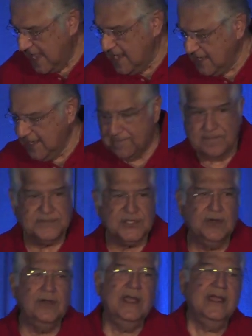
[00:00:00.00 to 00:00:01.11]
Yep,
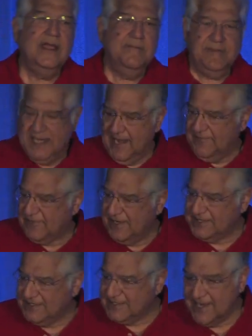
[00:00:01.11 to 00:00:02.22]
so midlife
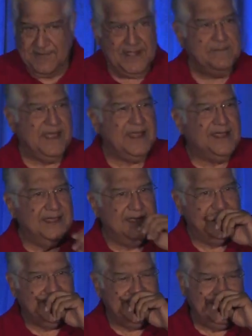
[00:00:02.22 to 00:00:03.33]
crisis, I went back.
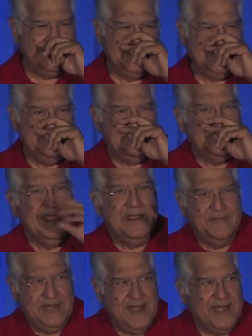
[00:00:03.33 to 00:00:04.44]
Uh,
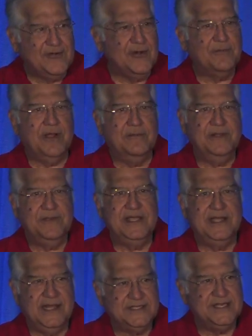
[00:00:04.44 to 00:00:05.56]
we ran into a problem here
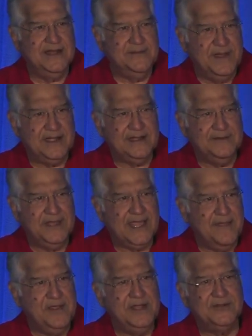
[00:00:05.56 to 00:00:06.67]
at HCL America. We
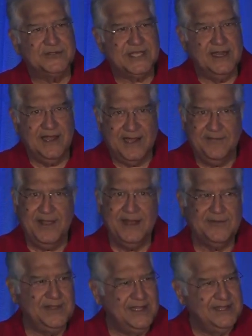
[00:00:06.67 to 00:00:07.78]
came here to sell hardware
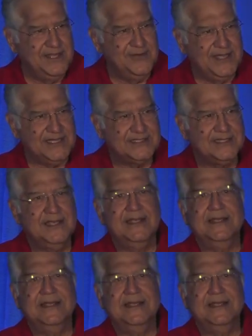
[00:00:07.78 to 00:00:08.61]
to, in the US.